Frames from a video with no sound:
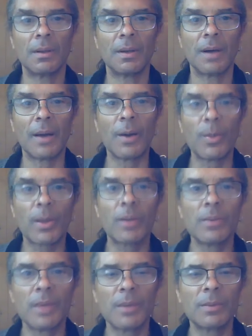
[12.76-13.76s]
I hope I
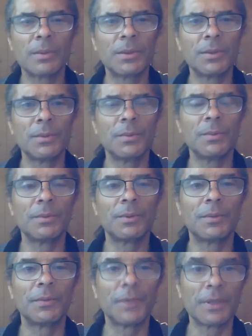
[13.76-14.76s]
can be able to
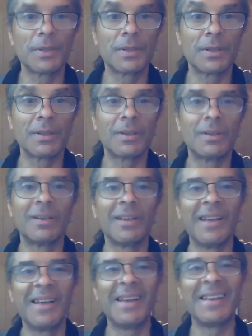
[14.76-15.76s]
finish it
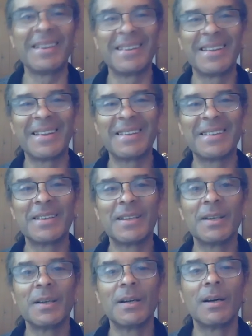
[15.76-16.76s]
and then
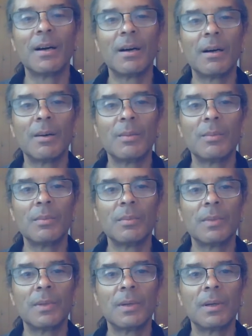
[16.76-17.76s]
um,
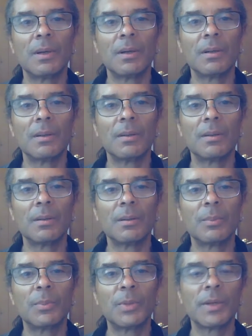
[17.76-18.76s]
uh,
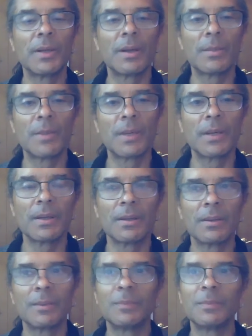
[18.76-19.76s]
put it on my
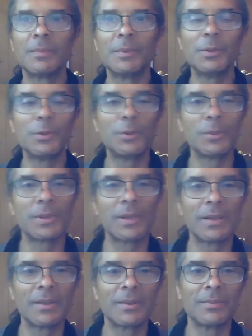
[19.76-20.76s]
YouTube
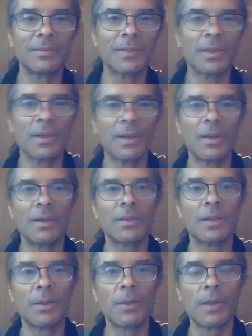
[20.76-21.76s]
site. So
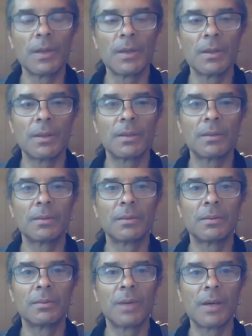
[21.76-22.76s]
anyway,
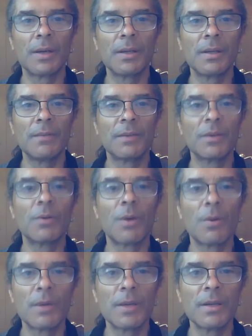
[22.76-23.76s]
Ronnie
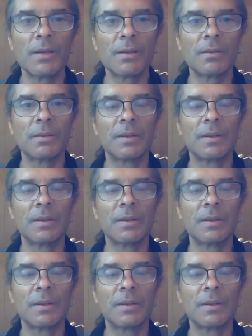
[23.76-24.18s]
Figueroa here.